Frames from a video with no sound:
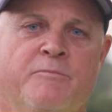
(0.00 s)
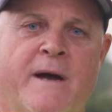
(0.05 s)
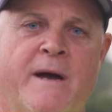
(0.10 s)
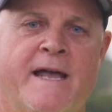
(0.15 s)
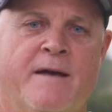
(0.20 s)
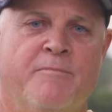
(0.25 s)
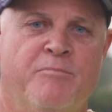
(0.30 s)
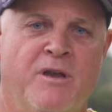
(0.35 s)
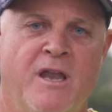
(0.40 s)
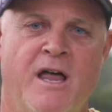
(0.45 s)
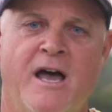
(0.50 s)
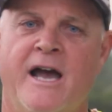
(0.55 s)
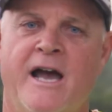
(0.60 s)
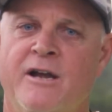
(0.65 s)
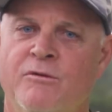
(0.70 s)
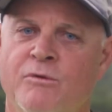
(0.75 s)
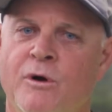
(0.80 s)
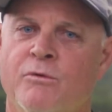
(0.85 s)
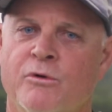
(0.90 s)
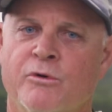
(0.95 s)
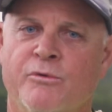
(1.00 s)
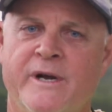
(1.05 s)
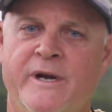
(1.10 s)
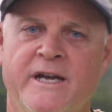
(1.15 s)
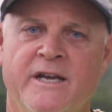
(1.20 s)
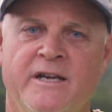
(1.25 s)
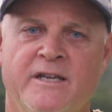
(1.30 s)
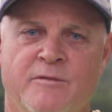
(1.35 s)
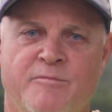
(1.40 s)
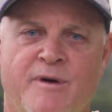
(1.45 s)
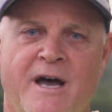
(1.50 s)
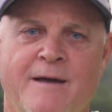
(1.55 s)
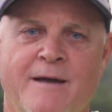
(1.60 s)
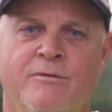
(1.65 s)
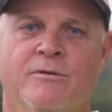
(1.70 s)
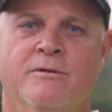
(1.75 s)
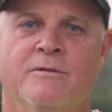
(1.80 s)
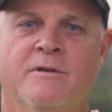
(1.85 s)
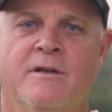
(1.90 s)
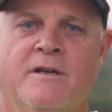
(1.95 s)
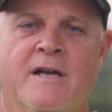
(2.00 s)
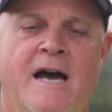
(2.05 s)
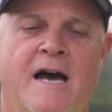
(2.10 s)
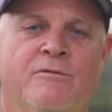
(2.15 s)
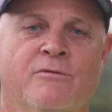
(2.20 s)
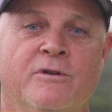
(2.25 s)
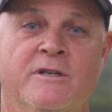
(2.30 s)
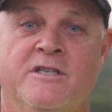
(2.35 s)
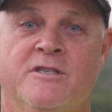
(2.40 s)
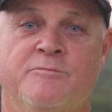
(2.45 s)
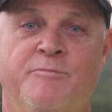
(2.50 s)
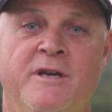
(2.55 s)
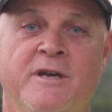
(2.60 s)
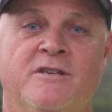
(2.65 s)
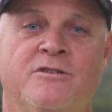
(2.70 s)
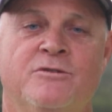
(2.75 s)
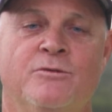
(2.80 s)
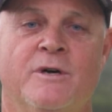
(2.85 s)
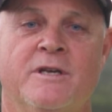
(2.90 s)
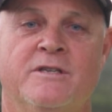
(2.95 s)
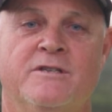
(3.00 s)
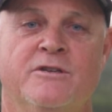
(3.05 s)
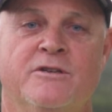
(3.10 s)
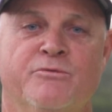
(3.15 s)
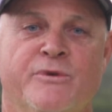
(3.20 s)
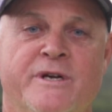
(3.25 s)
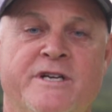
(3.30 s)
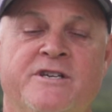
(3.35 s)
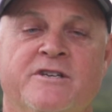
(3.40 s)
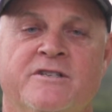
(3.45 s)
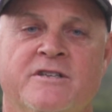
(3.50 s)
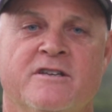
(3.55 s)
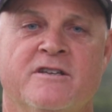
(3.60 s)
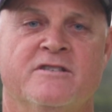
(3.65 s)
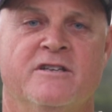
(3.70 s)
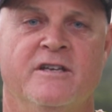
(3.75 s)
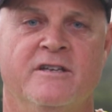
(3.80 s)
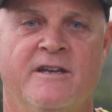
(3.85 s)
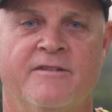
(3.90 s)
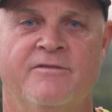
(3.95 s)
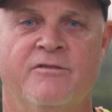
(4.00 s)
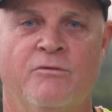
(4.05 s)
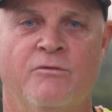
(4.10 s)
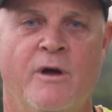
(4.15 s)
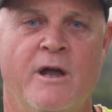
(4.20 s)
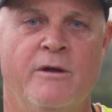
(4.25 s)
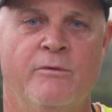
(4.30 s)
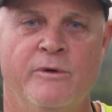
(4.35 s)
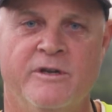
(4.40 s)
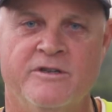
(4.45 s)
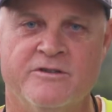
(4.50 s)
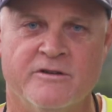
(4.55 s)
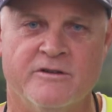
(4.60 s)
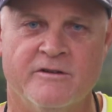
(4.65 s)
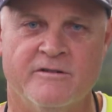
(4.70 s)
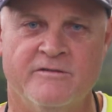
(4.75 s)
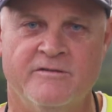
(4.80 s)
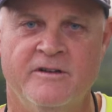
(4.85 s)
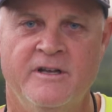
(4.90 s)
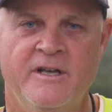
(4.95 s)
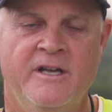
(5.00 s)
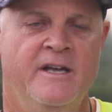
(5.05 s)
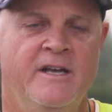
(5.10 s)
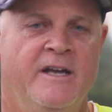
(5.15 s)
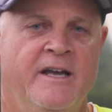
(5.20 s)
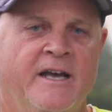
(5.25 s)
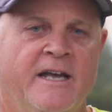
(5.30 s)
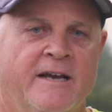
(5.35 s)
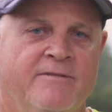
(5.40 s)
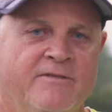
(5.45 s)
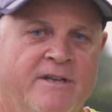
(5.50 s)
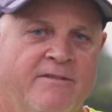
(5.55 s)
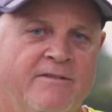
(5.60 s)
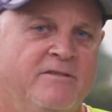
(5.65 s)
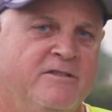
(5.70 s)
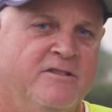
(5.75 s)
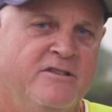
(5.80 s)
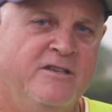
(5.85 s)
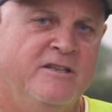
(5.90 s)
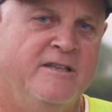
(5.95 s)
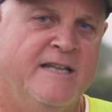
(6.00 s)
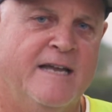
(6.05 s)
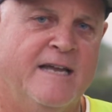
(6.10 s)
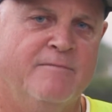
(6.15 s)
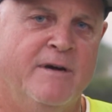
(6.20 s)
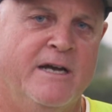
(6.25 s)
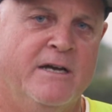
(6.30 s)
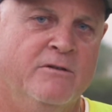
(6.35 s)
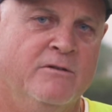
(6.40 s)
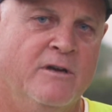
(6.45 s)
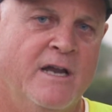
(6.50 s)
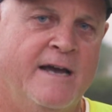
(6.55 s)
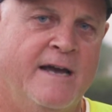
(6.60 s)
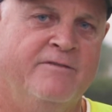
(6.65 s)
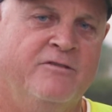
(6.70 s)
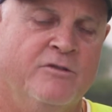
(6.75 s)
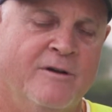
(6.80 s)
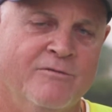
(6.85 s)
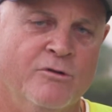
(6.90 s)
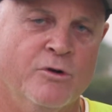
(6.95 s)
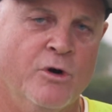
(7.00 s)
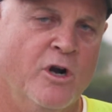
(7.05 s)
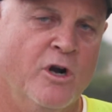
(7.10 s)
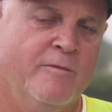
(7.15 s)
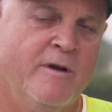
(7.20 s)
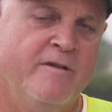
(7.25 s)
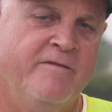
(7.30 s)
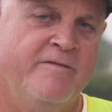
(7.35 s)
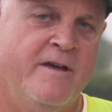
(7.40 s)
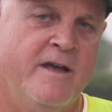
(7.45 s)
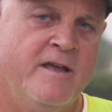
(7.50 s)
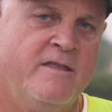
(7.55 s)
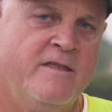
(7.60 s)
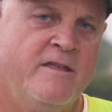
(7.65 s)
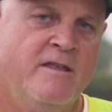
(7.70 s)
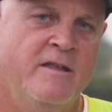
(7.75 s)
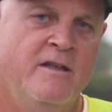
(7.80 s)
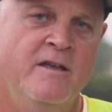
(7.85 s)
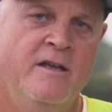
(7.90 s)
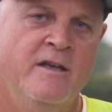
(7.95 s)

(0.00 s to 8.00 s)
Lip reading: by applying what we're reading in the Bible. God really speaks to us and reaches us in a different way when we serve, and I've definitely seen that in my own life, so I've grown in my faith.